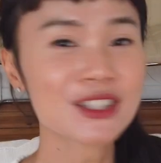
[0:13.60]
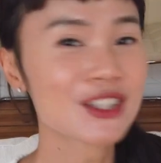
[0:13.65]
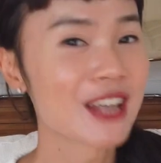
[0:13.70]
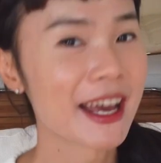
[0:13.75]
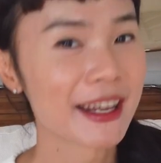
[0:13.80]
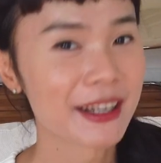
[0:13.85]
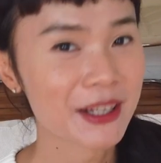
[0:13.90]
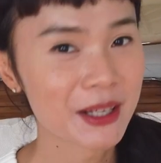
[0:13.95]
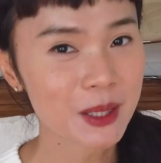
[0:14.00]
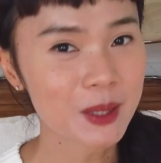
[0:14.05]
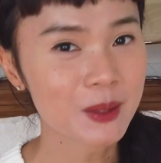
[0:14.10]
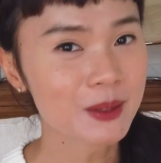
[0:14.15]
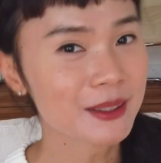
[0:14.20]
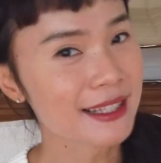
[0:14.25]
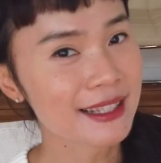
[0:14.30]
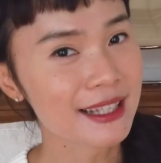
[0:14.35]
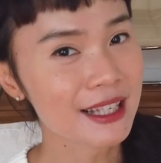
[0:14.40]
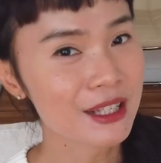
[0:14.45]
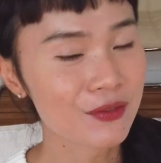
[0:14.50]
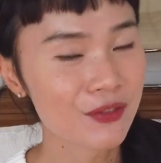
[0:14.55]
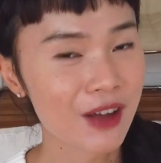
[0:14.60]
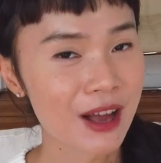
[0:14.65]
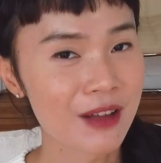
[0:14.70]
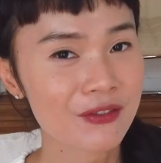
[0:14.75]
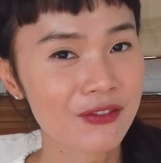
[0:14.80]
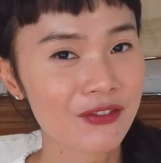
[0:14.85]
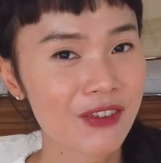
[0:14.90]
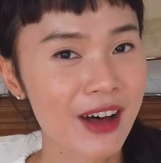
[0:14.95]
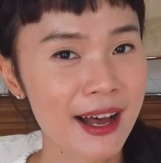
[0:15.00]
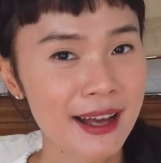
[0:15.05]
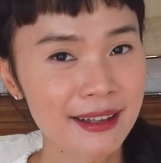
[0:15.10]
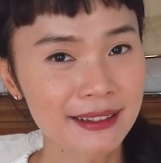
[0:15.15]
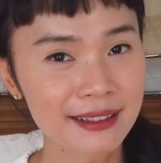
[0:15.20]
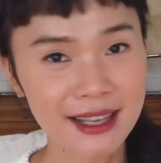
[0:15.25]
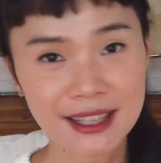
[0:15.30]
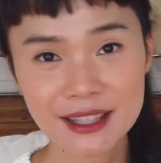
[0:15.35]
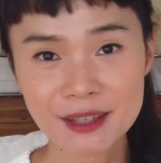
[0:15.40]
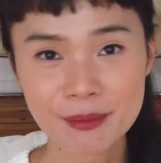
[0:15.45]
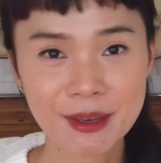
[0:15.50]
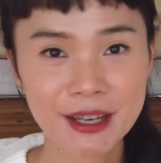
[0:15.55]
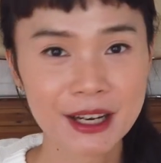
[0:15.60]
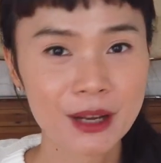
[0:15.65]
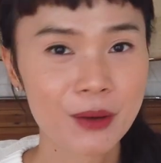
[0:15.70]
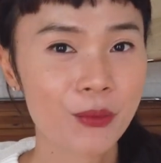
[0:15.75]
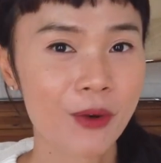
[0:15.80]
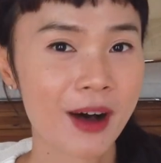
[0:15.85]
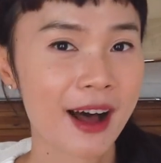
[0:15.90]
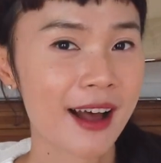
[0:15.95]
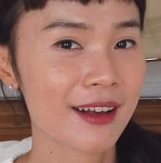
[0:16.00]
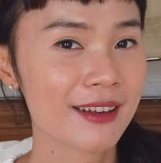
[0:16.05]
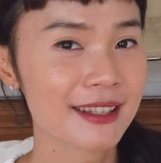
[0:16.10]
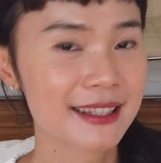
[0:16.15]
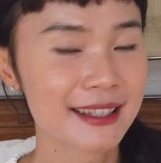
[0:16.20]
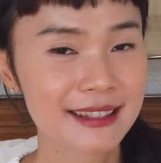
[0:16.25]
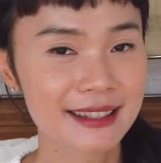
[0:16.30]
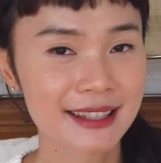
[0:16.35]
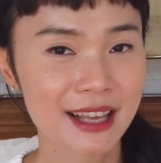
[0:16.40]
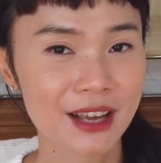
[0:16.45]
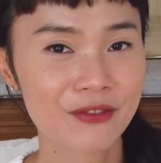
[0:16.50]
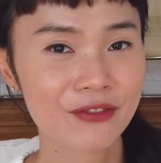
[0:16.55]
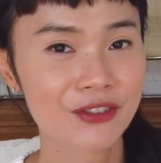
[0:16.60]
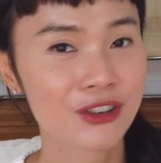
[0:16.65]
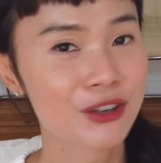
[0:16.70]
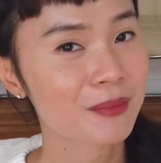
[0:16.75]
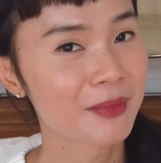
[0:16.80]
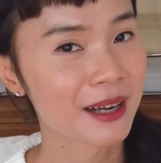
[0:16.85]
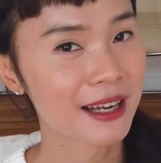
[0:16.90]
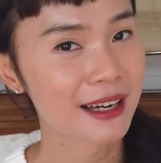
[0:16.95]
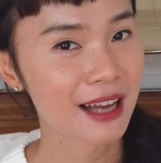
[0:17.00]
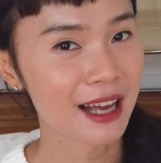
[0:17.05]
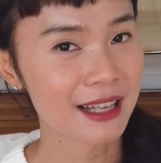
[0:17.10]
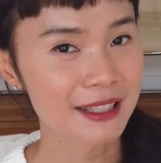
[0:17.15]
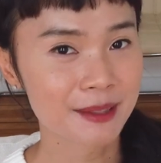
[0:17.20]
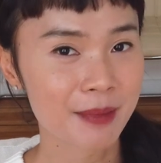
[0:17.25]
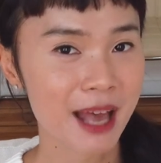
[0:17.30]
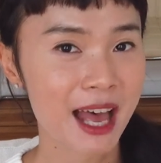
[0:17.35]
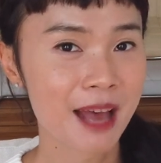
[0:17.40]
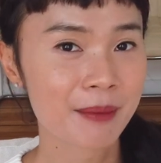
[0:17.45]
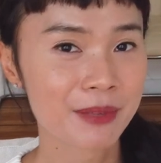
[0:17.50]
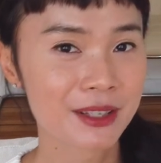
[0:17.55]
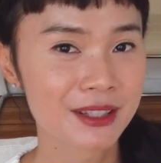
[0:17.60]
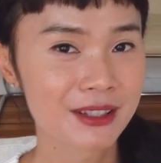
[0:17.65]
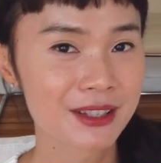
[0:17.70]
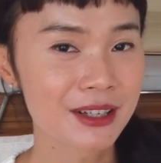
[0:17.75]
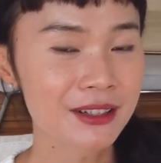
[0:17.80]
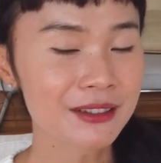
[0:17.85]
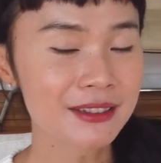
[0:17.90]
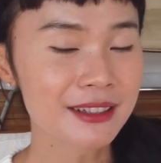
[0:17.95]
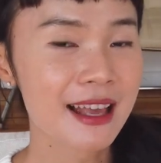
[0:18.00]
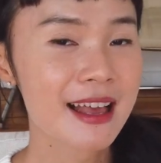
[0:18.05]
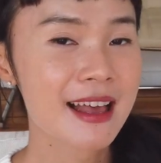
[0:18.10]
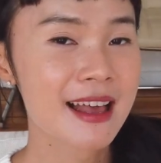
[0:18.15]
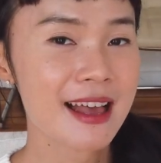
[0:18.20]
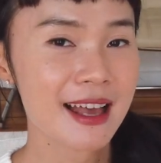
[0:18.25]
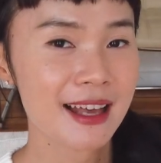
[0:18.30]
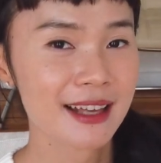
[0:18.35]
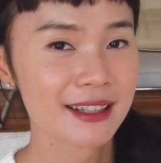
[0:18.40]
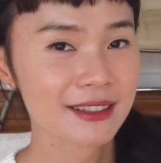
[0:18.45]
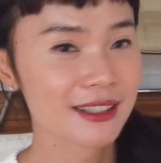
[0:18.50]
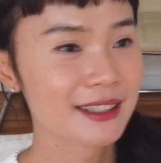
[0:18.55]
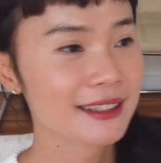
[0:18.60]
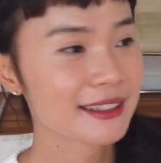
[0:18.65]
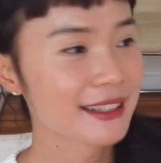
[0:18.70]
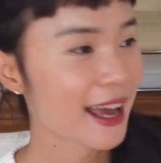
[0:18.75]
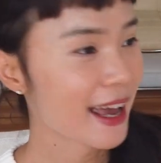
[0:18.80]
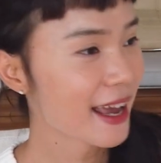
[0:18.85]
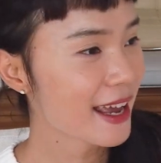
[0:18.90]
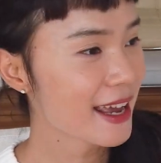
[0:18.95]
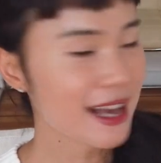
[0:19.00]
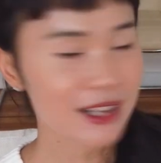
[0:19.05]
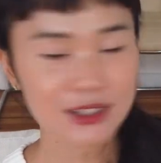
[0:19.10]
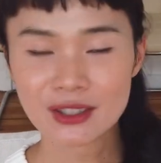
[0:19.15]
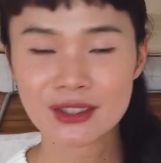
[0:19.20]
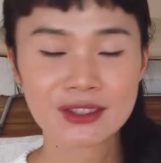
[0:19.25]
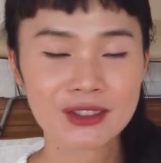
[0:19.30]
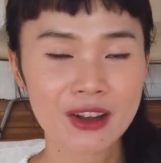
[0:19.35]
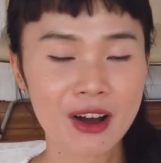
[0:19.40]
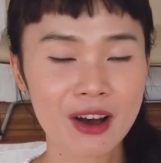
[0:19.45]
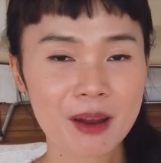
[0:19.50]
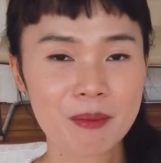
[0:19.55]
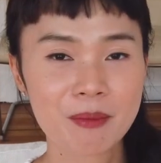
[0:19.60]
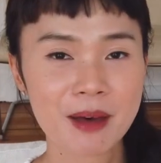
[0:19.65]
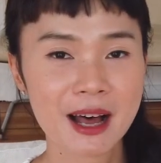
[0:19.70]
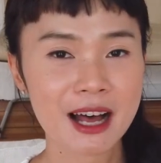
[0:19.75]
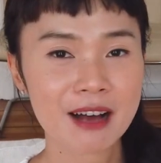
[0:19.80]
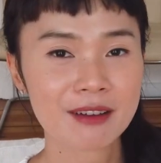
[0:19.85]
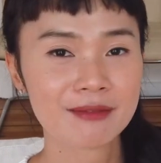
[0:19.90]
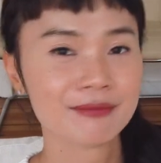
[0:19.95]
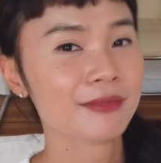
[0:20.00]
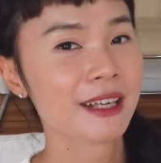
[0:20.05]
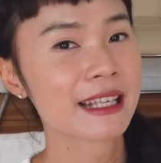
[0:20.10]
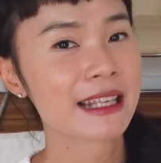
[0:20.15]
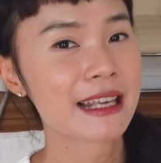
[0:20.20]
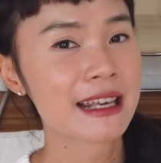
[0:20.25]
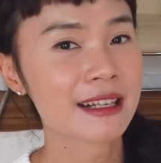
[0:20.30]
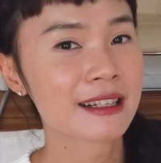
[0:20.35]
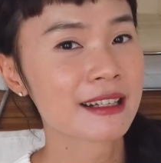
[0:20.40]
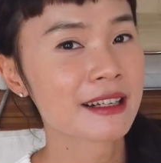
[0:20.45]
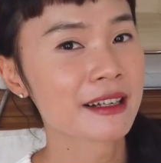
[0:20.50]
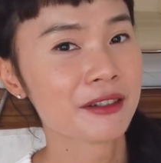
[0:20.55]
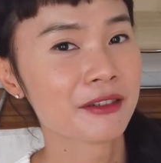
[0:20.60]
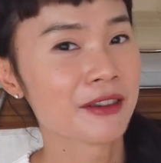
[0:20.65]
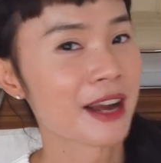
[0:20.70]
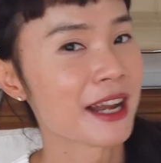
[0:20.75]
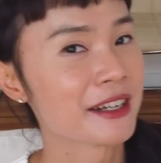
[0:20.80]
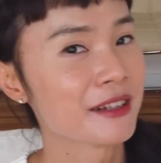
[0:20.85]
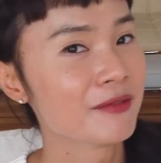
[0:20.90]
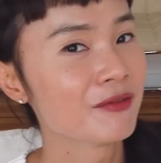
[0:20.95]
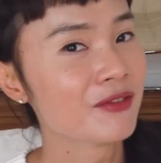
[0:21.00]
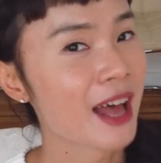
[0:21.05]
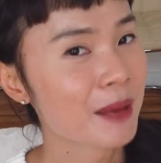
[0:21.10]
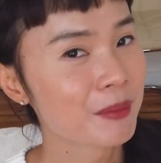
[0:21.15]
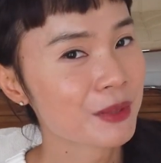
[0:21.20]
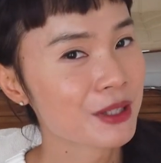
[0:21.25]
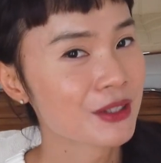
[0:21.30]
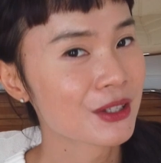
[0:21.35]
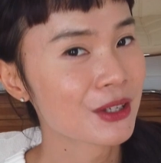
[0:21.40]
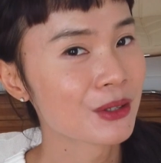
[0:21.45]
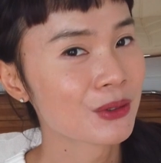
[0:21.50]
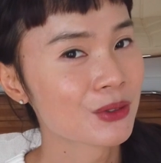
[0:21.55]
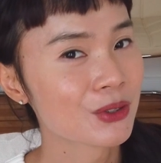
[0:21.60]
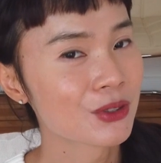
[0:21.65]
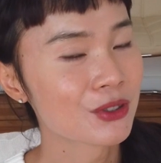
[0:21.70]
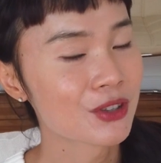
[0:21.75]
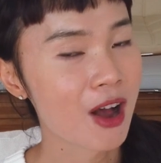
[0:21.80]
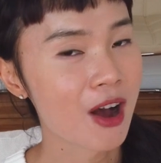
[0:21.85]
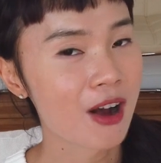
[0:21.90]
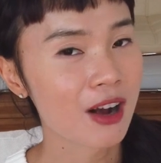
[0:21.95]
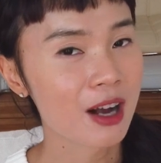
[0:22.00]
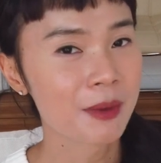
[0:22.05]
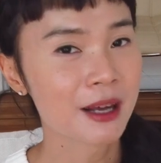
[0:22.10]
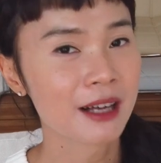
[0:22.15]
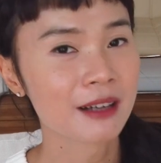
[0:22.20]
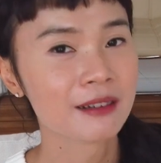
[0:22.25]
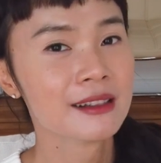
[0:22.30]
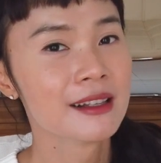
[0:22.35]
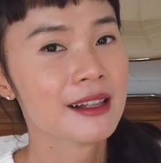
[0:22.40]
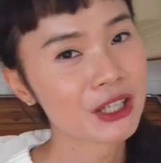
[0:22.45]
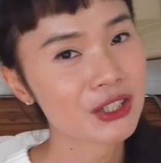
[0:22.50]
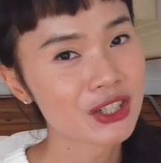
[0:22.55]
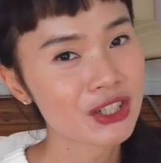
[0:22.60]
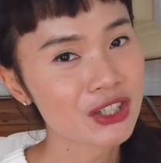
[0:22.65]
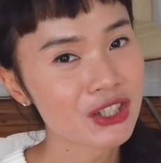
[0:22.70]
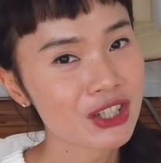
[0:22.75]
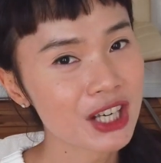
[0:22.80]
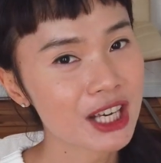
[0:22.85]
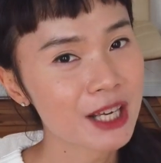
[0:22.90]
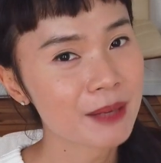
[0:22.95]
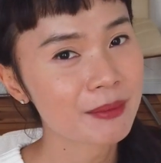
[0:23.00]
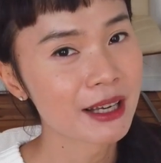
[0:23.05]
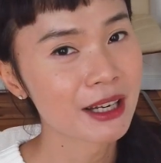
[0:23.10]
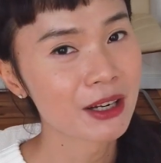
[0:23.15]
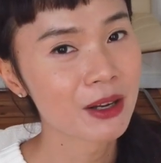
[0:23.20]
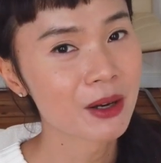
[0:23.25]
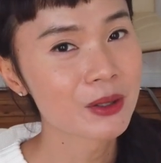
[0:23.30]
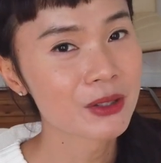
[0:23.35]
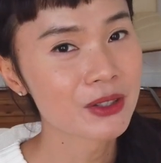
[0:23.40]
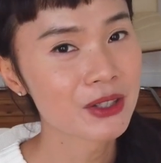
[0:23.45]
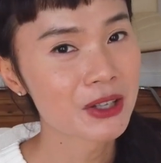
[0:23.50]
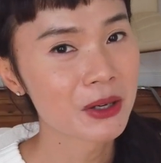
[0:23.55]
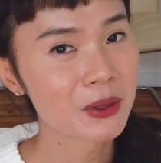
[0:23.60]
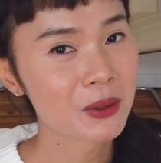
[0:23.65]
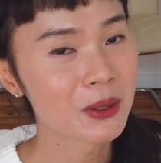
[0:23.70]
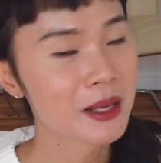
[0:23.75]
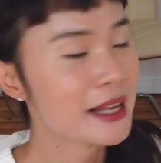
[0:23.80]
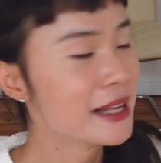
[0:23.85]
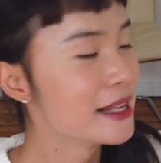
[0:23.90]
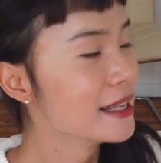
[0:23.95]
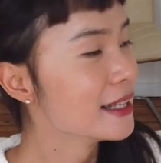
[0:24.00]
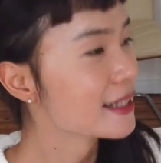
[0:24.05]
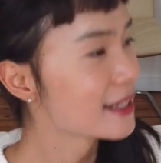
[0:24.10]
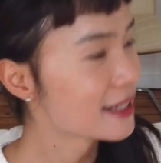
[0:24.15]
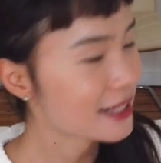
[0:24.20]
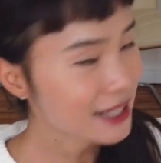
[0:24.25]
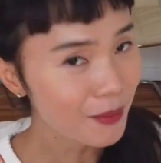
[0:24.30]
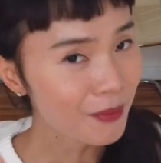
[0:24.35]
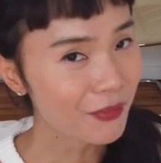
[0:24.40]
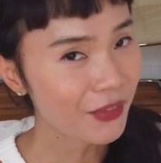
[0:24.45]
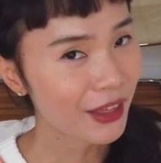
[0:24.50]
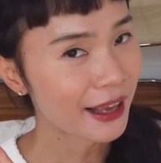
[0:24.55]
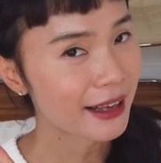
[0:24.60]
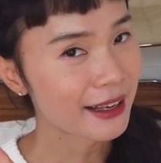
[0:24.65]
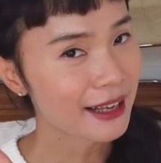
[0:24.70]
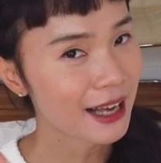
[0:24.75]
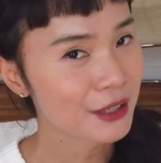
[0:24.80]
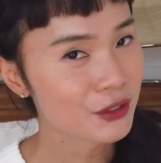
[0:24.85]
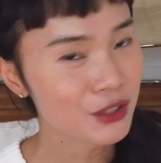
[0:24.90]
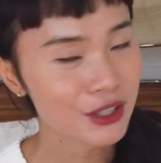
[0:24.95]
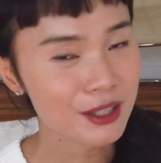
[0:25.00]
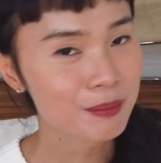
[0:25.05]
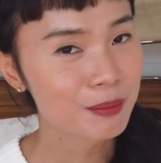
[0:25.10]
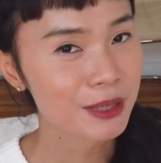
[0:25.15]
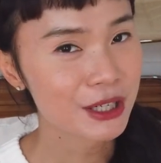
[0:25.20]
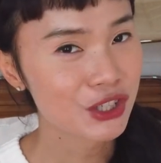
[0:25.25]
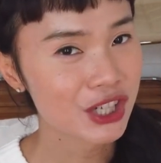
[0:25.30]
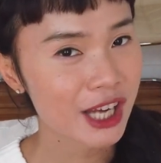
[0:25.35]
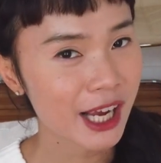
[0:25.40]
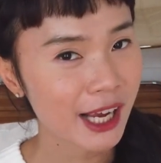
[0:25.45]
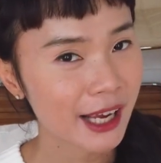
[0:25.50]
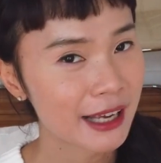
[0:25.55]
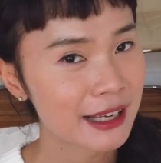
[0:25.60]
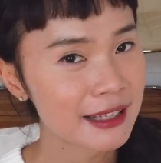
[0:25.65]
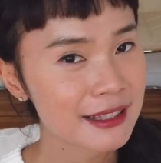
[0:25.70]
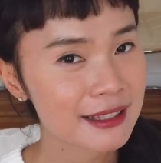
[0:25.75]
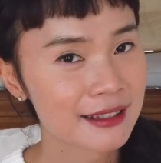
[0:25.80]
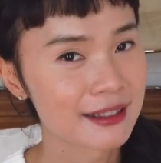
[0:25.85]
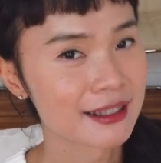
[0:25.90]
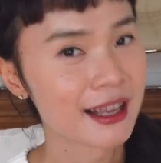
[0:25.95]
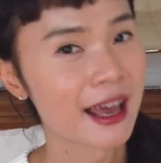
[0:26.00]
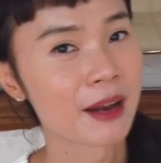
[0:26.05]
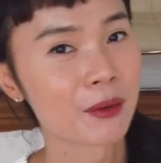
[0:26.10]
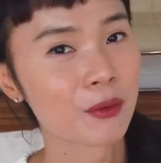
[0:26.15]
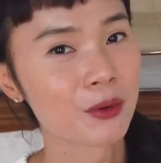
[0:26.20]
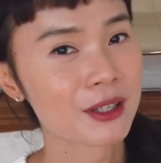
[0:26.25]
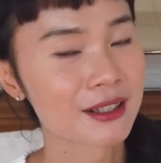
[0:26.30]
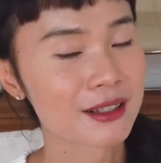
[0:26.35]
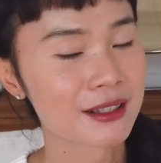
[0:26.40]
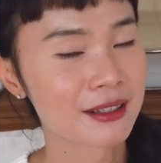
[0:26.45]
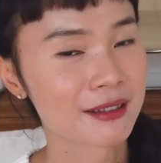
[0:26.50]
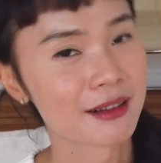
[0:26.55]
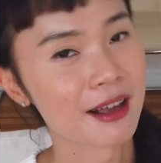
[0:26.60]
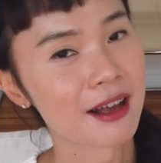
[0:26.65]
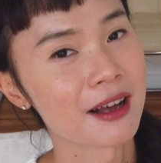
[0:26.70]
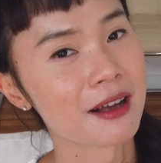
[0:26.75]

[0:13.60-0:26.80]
channel. This is Fun. It's been a while since I filmed my last episode. Today I just thought about making a random episode to talk about relationship and also something I just purchased that was